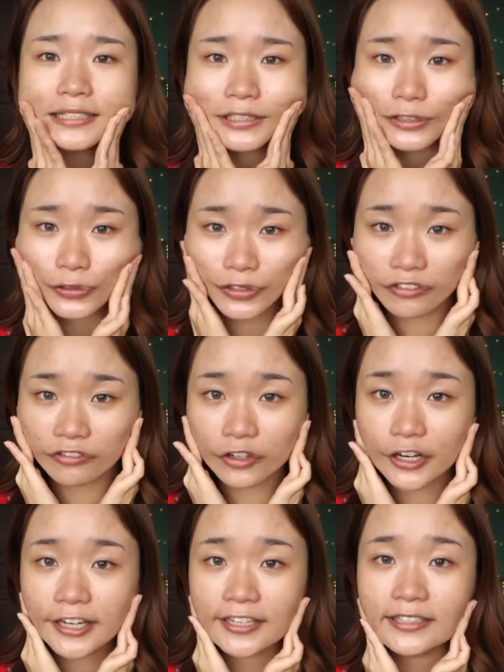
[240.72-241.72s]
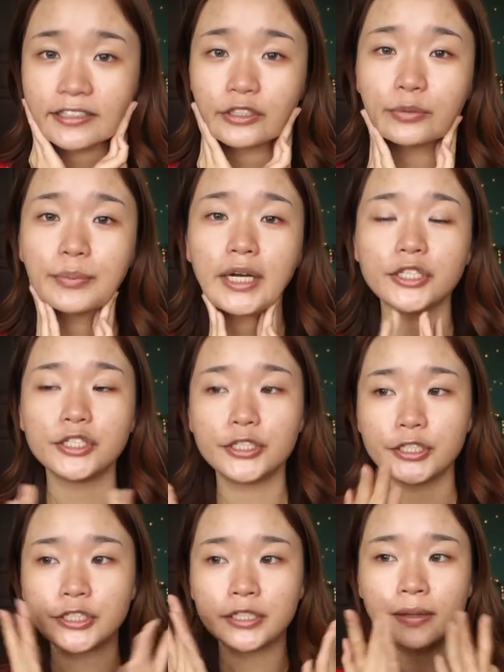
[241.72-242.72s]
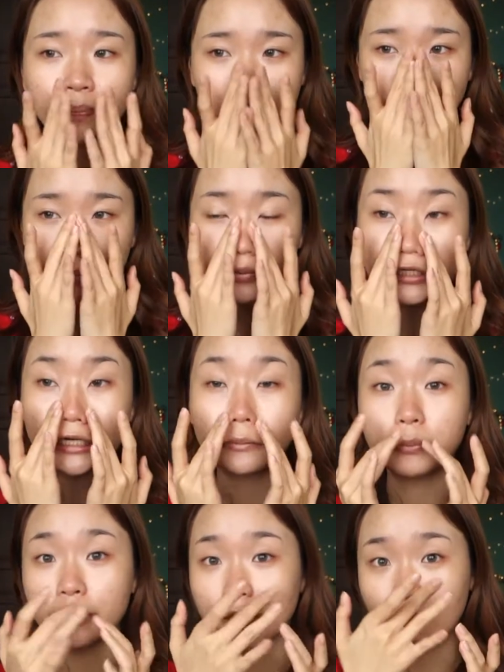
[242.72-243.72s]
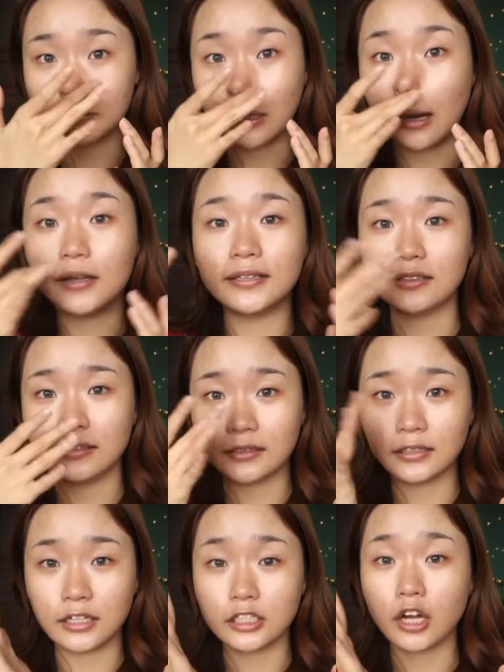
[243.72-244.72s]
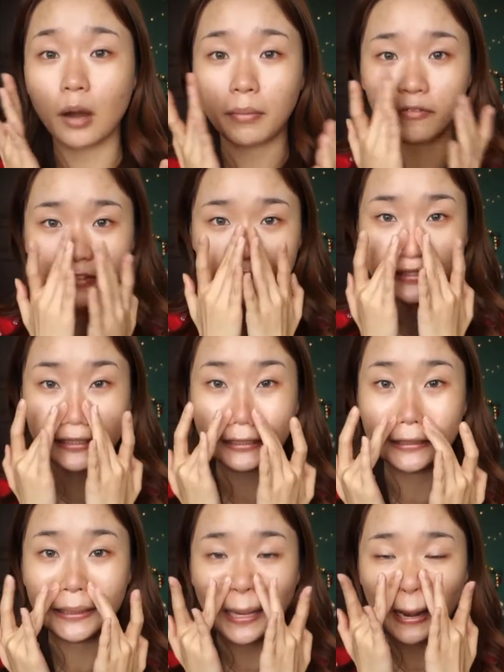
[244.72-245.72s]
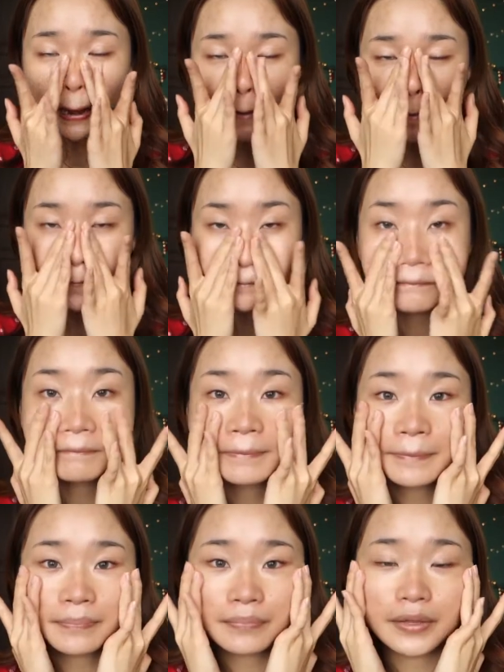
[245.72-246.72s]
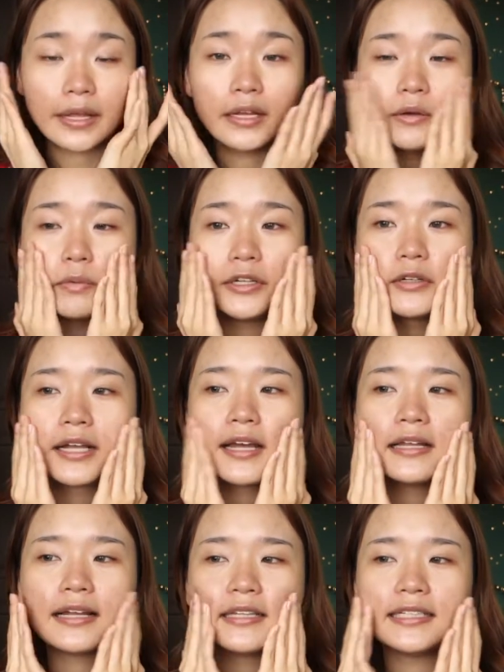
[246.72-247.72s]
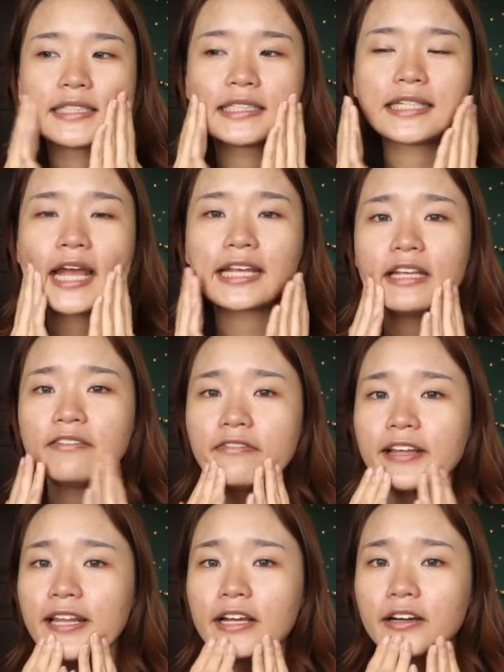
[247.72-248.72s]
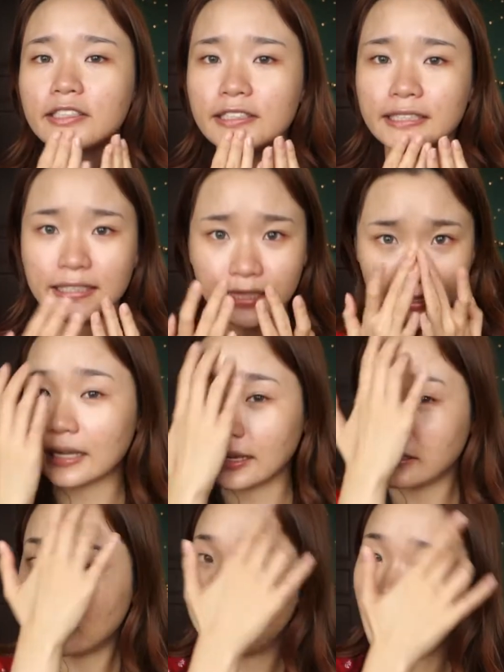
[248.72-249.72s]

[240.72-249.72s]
to avoid too much product build-up on the top of the skin. And then when you get like this tacky feeling on your skin and all